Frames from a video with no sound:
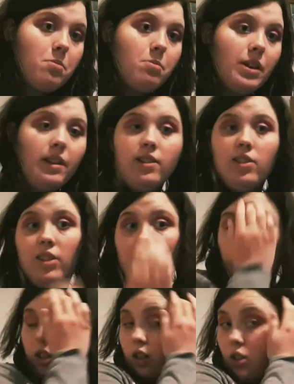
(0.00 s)
because I
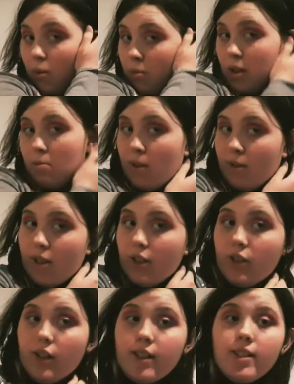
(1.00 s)
think a lot of people are
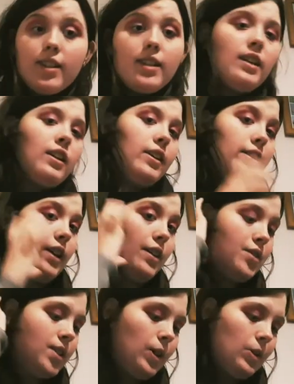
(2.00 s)
interested in like
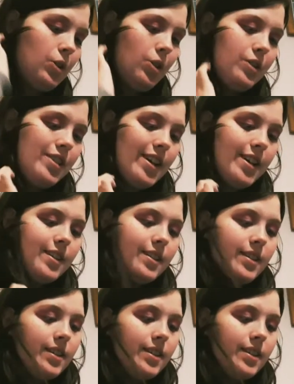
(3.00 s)
lifestyle content.